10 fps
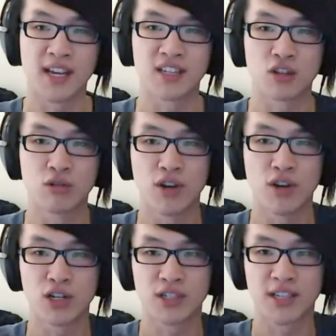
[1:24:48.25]
There's two
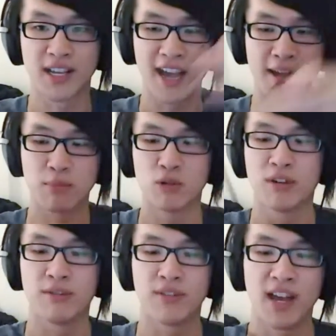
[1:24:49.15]
versions of the cable
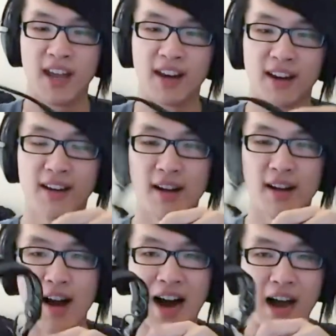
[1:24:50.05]
with an uh,
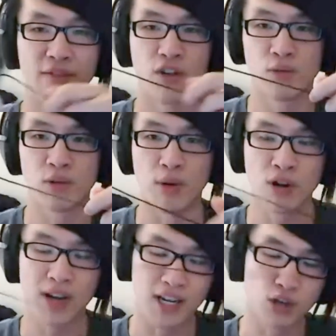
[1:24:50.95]
iPhone
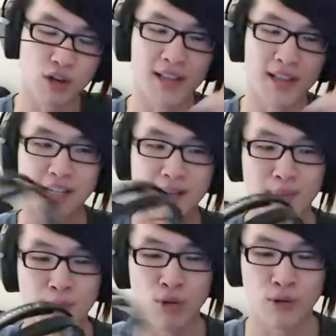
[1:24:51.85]
remote. I talk about this in
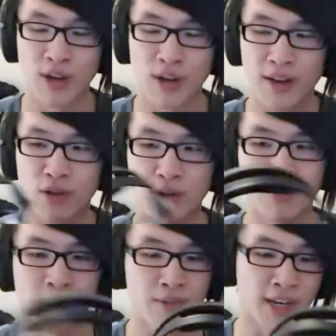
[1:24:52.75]
my portable headphone
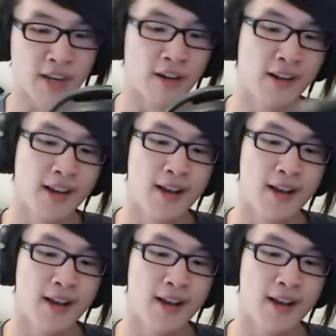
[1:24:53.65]
review video.